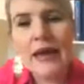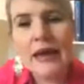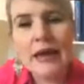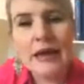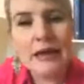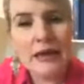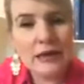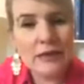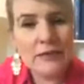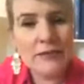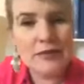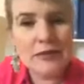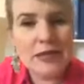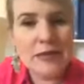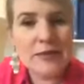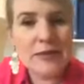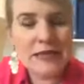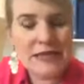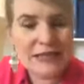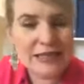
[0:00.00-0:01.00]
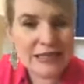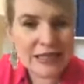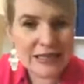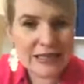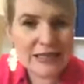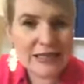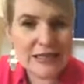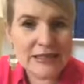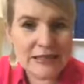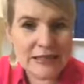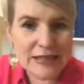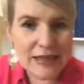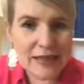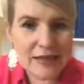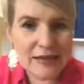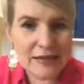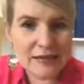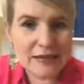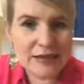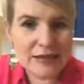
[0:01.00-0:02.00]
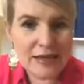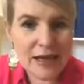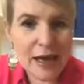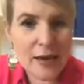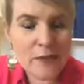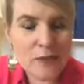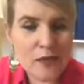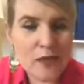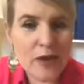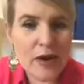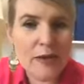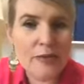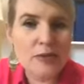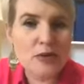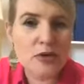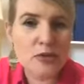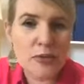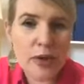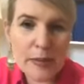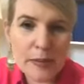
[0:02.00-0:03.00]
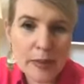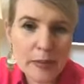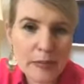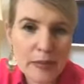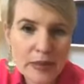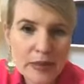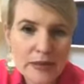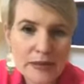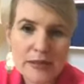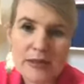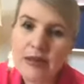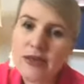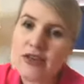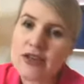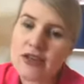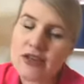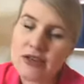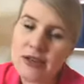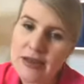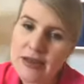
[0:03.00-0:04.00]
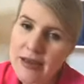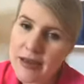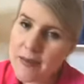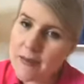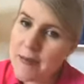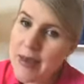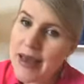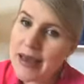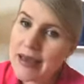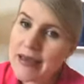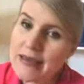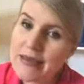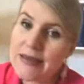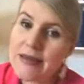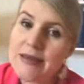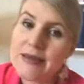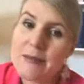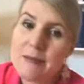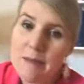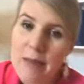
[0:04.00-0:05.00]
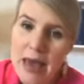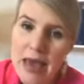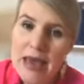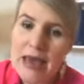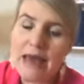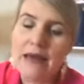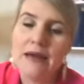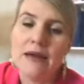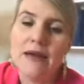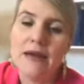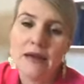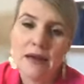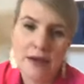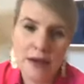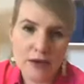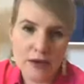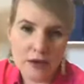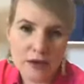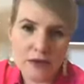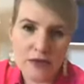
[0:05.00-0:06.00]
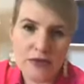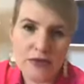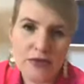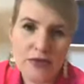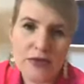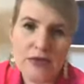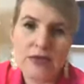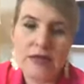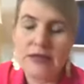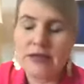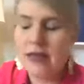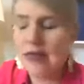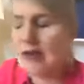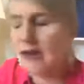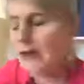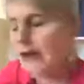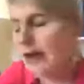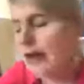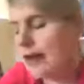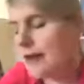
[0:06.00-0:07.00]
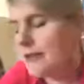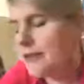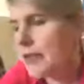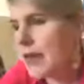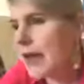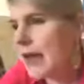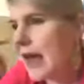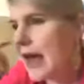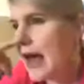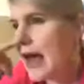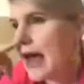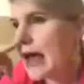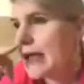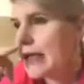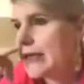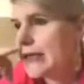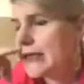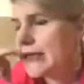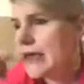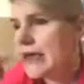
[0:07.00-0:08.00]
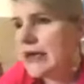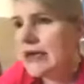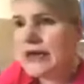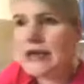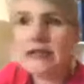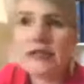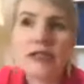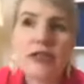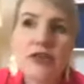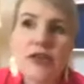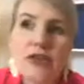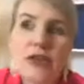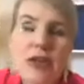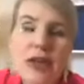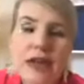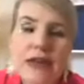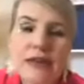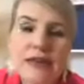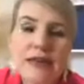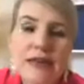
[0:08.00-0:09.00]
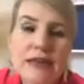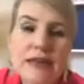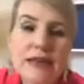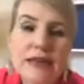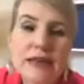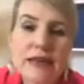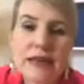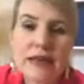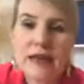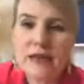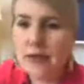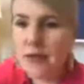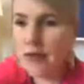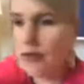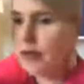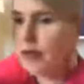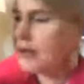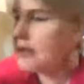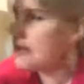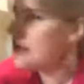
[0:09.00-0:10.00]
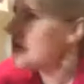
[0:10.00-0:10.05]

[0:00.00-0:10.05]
it gives them a 60-second time frame to wrap up their discussion and come back into the main conference area. And it's a good idea, even with